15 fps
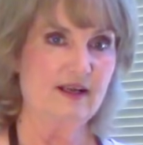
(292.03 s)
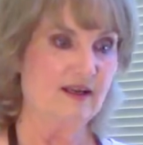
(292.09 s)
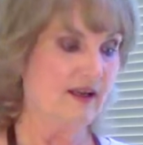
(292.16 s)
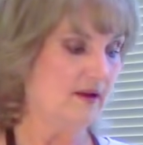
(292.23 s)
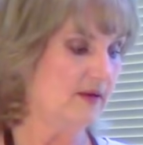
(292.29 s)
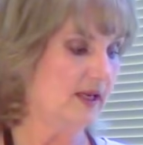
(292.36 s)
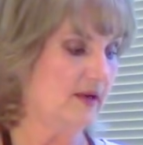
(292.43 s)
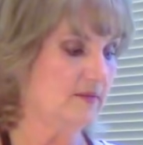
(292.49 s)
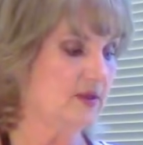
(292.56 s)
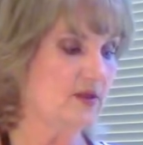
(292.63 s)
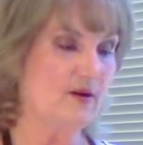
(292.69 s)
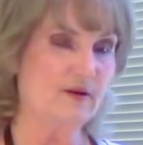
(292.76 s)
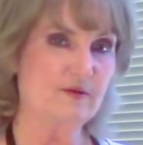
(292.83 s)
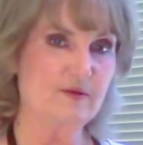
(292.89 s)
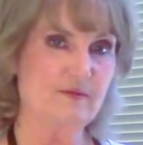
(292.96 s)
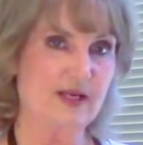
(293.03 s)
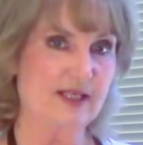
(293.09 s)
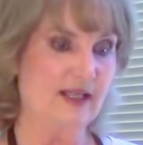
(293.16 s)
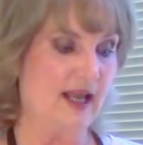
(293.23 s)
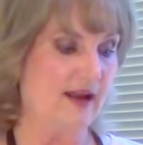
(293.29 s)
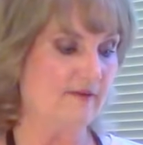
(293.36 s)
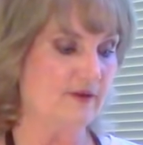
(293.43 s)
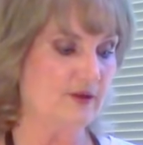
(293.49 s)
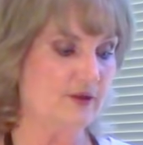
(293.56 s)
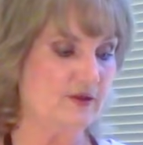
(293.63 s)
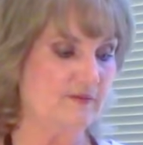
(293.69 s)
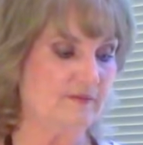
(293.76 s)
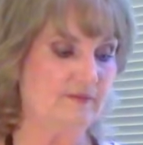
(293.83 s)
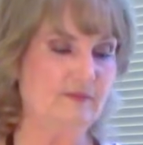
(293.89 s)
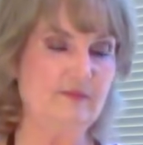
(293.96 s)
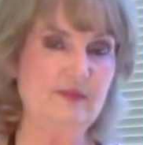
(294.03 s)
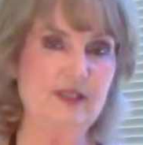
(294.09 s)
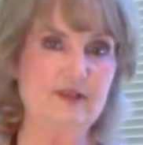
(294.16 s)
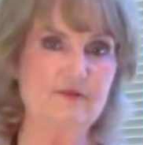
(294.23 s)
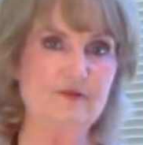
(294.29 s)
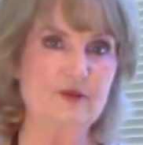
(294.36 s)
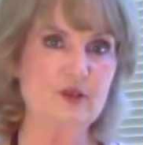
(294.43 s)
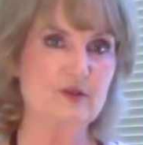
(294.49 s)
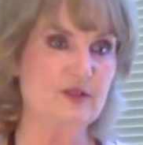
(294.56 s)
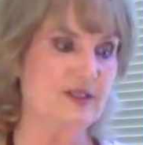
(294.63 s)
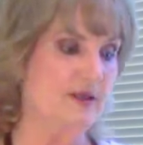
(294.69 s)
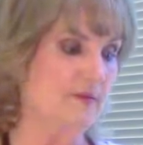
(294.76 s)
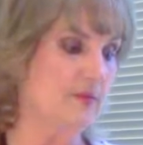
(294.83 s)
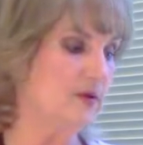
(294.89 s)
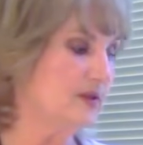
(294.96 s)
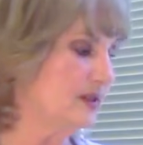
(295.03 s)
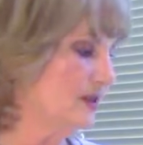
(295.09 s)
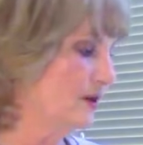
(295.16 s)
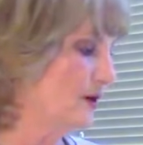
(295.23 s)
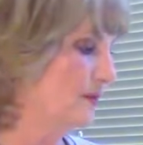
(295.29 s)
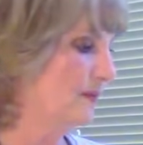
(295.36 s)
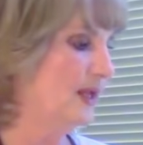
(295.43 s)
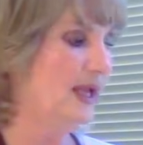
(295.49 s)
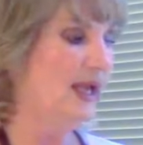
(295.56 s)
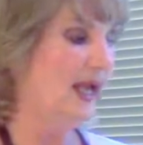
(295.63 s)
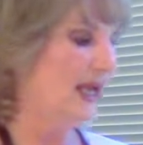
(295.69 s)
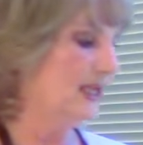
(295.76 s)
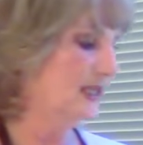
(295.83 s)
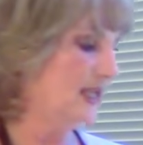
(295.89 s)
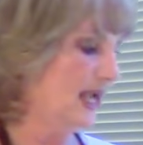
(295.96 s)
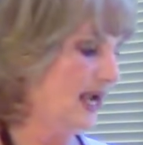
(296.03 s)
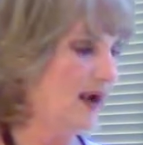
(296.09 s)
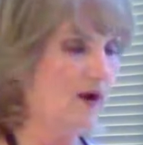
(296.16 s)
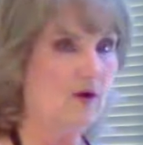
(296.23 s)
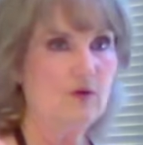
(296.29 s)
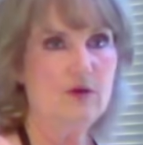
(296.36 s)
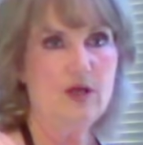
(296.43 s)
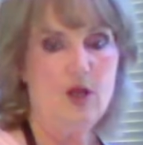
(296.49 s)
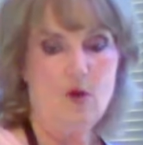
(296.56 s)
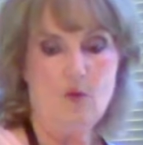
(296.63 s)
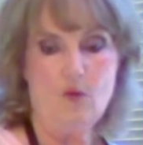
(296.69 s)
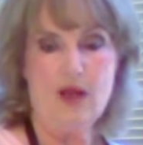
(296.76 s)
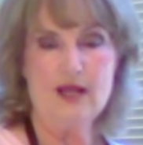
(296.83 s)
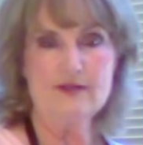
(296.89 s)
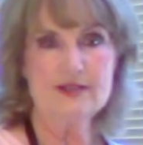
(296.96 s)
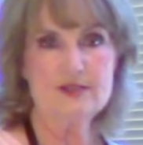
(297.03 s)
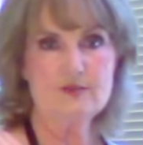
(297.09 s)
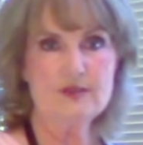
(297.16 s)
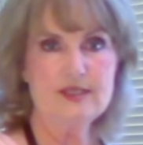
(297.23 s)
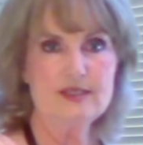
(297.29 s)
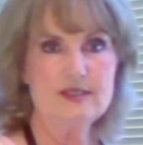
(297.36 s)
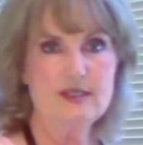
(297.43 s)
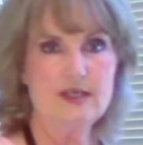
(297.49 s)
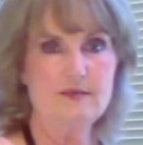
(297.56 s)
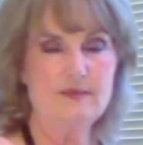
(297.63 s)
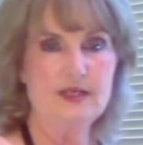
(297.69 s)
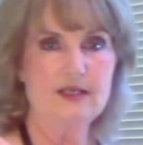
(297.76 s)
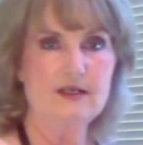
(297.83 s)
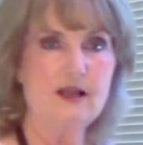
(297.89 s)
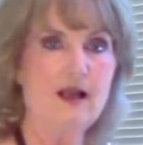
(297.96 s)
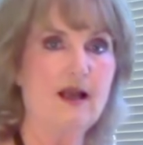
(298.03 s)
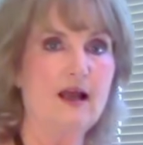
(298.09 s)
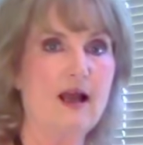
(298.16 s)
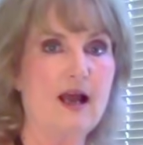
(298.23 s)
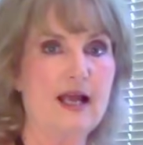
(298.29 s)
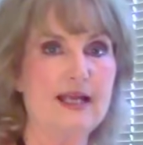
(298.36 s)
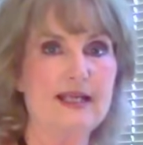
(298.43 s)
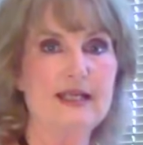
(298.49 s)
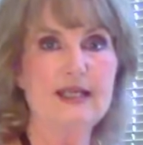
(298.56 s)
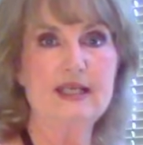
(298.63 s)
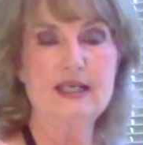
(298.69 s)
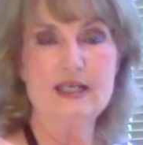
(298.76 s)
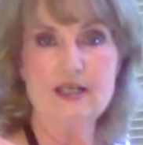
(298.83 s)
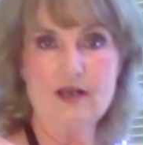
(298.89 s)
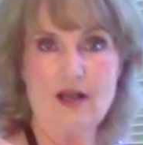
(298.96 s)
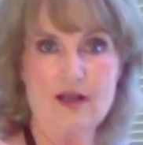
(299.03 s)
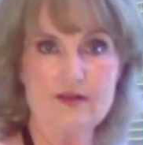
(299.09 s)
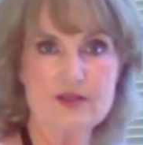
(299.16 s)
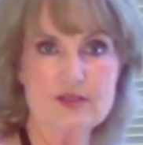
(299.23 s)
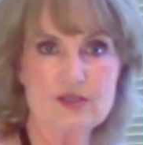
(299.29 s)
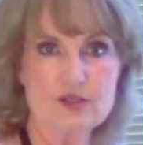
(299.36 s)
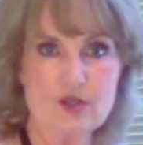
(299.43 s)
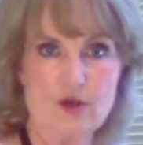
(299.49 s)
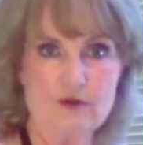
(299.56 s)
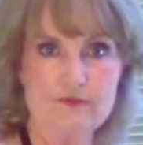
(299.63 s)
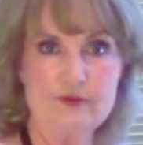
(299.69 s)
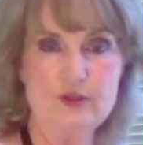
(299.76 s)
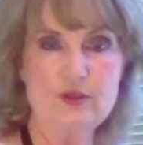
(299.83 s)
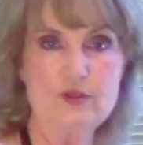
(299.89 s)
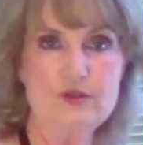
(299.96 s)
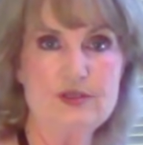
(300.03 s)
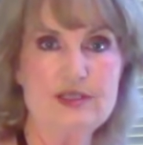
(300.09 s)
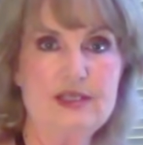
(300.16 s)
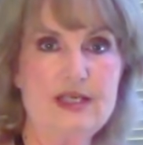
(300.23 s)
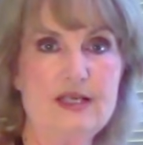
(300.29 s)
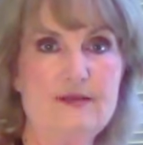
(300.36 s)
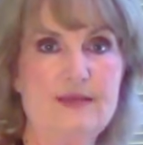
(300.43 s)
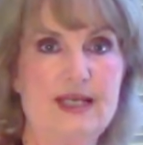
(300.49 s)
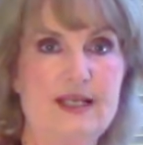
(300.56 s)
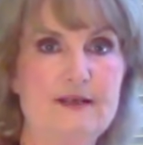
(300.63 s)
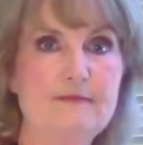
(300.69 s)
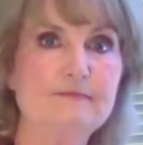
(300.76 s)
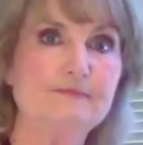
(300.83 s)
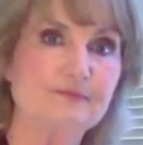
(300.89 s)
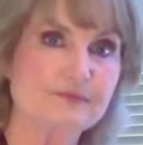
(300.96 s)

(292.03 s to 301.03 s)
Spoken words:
with my lavender infused simple syrup. And now, while this was steeping, I heated on the stove to steaming